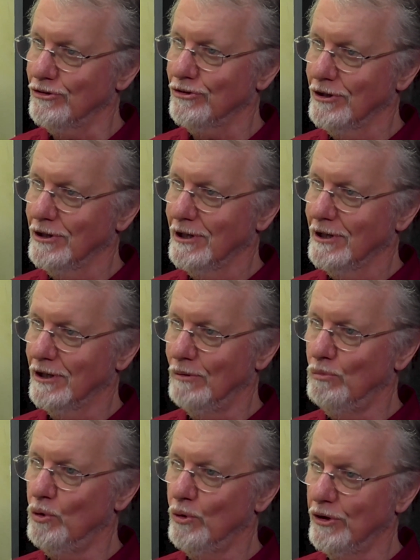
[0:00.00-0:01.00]
is, the
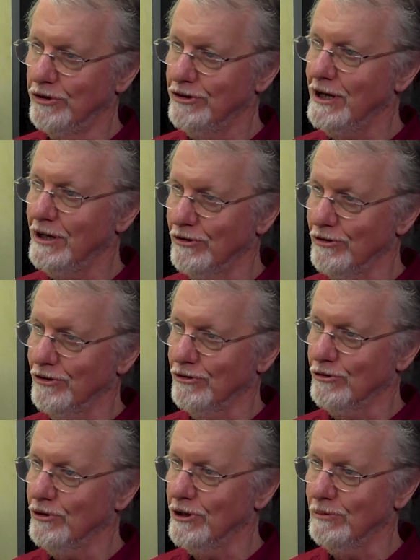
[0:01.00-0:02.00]
more intense the
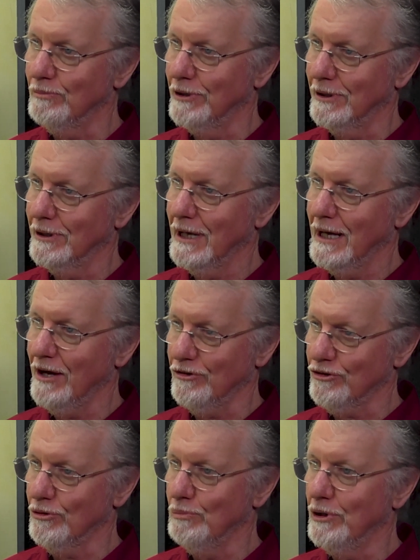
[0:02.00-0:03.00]
treatment
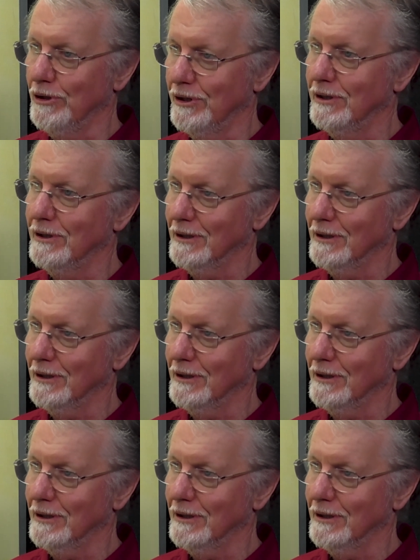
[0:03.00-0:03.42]
has to be.